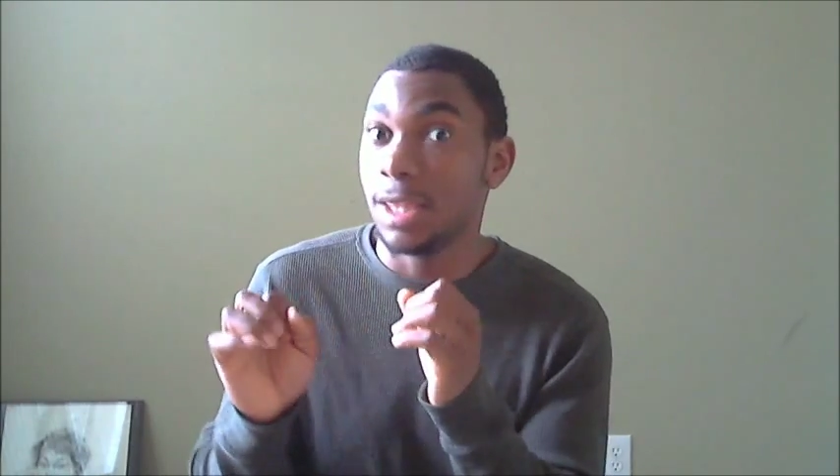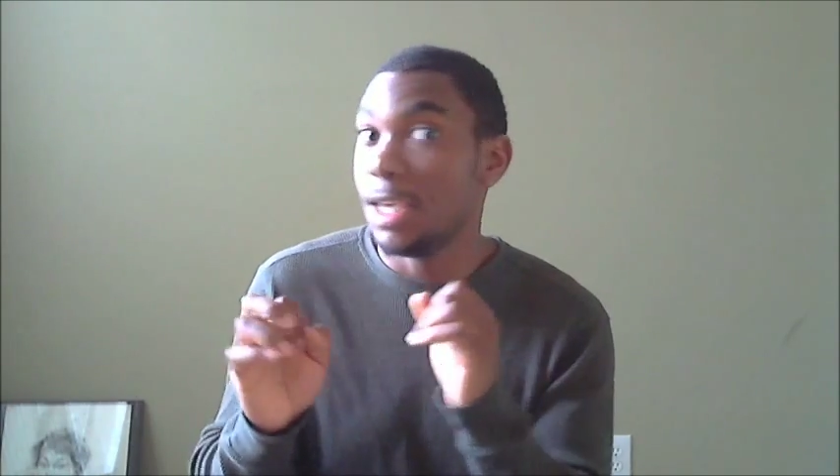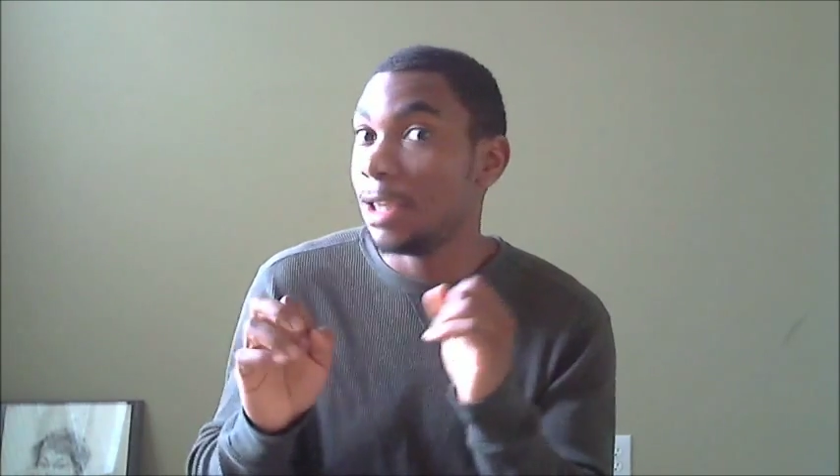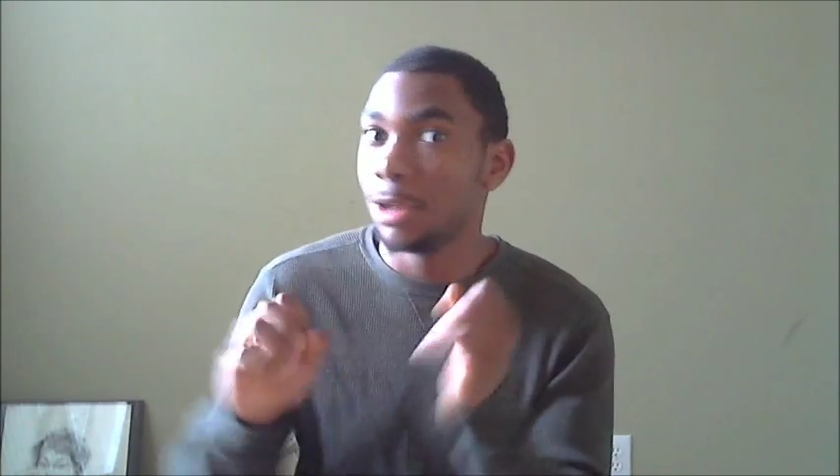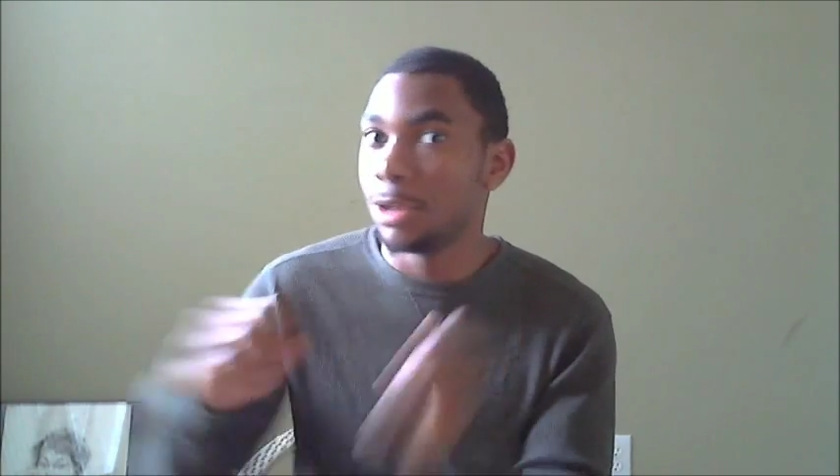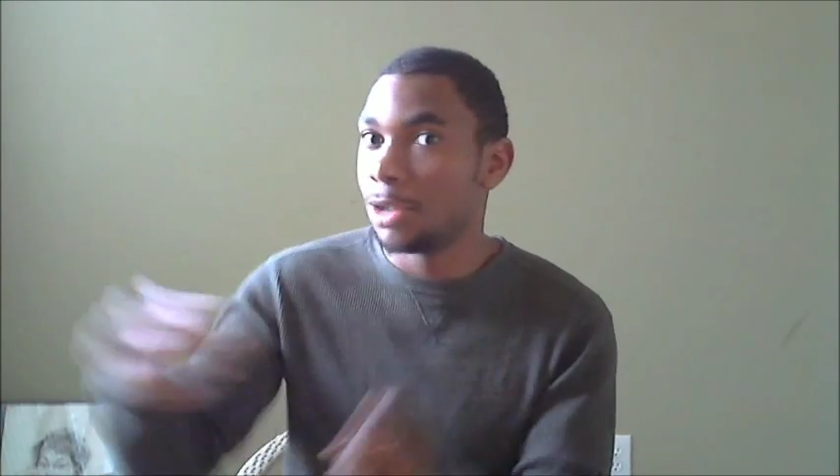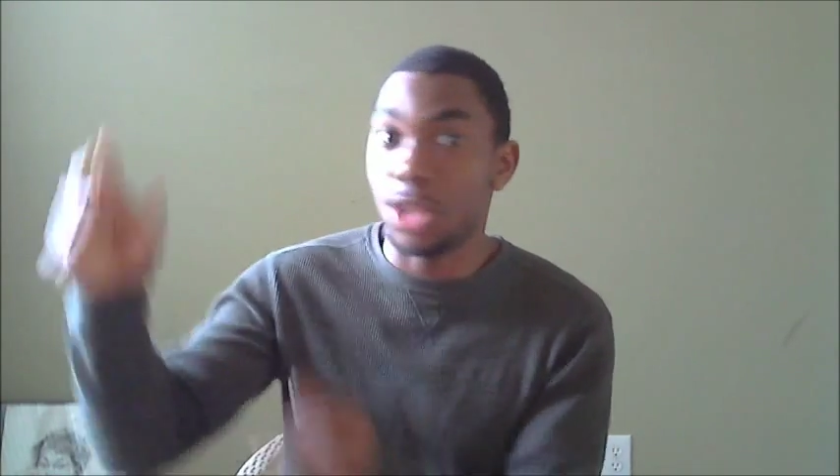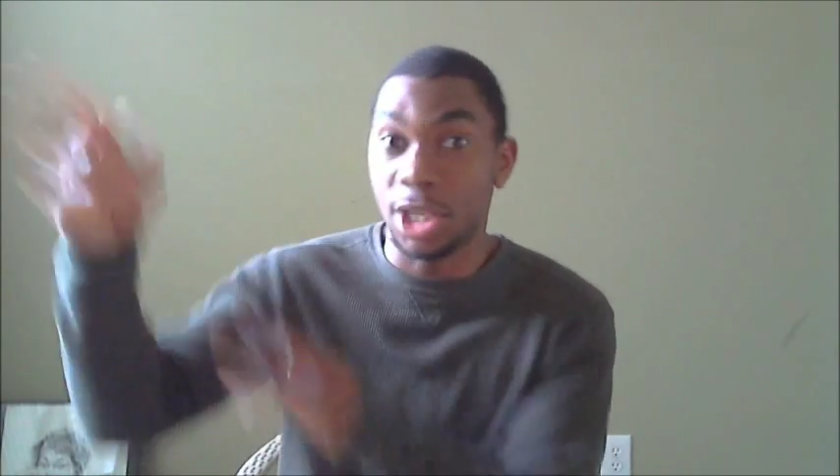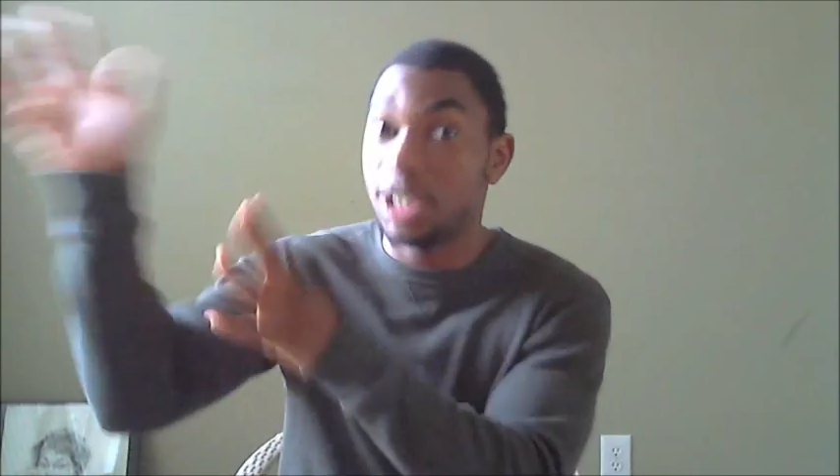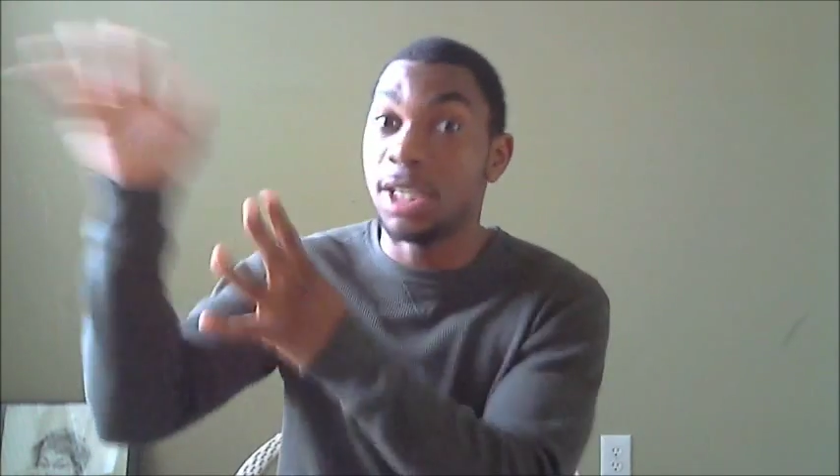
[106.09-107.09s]
either
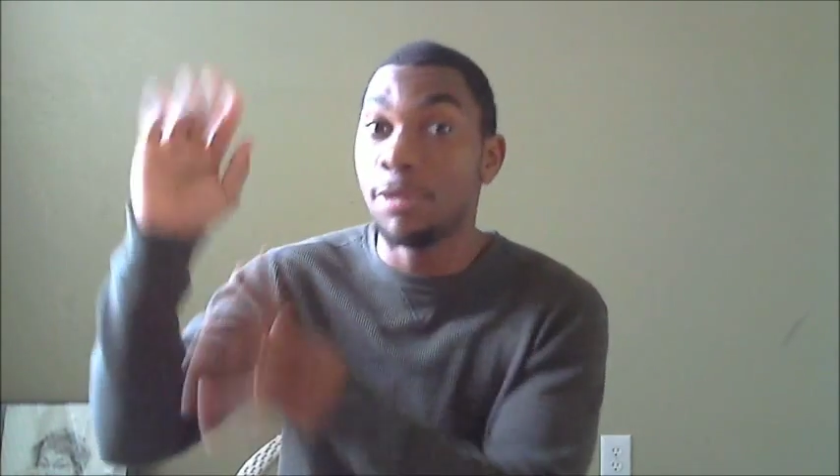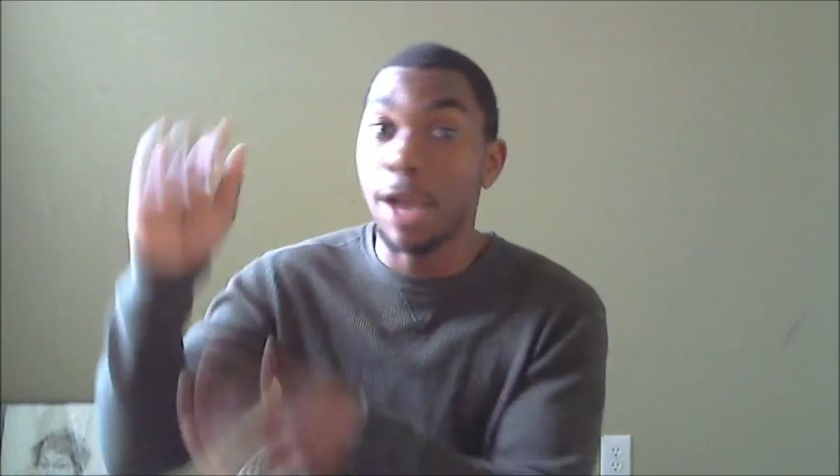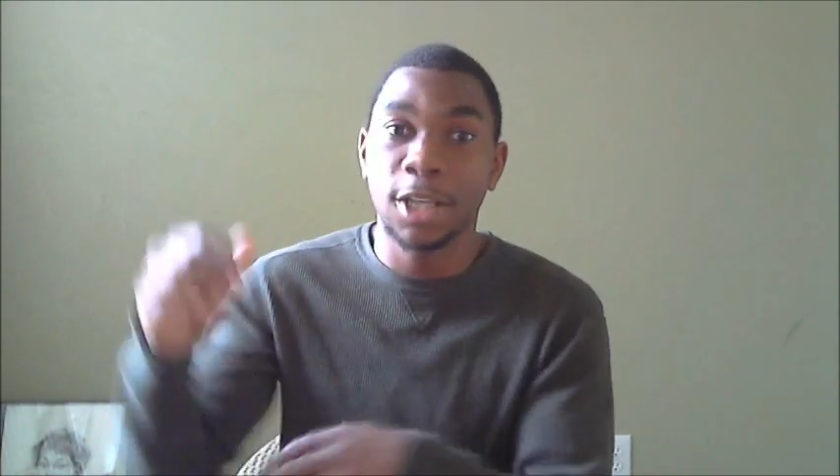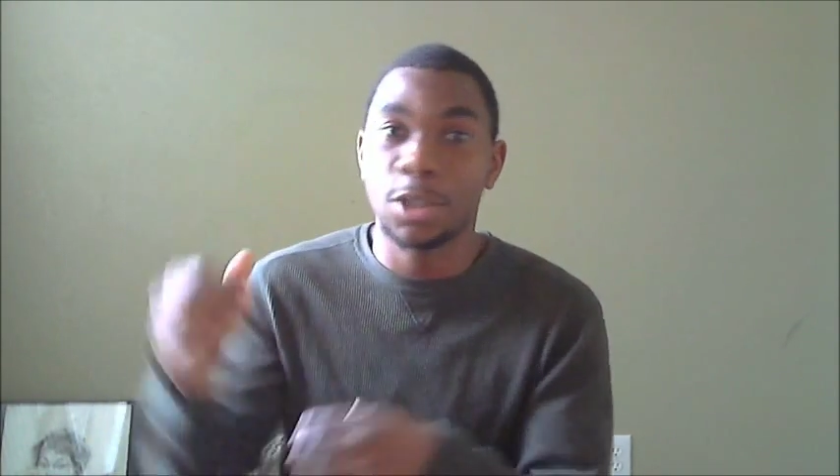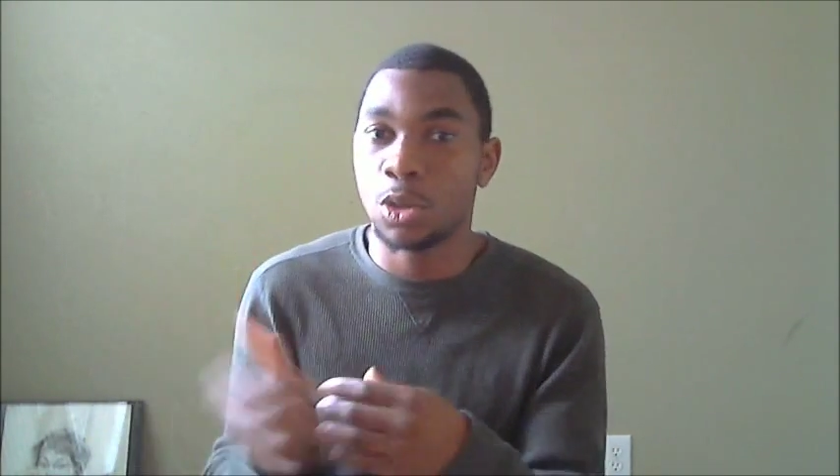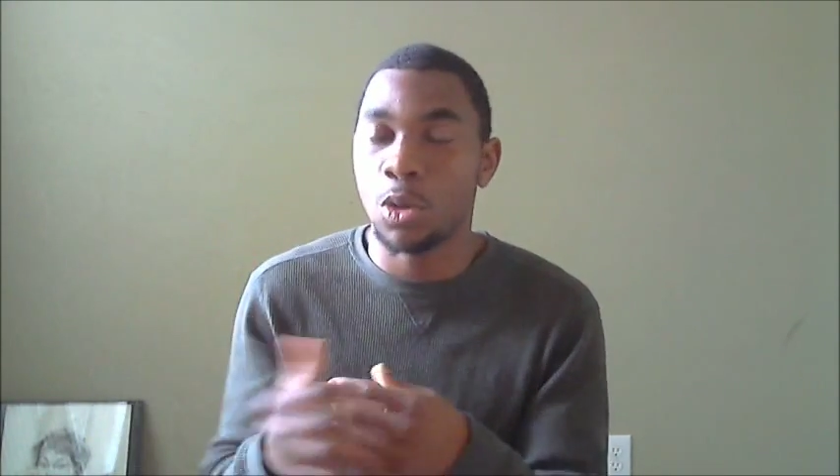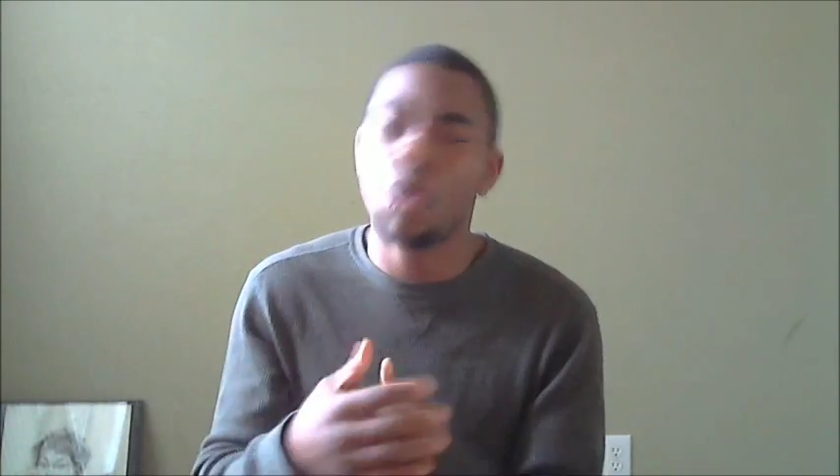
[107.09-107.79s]
the T-Rex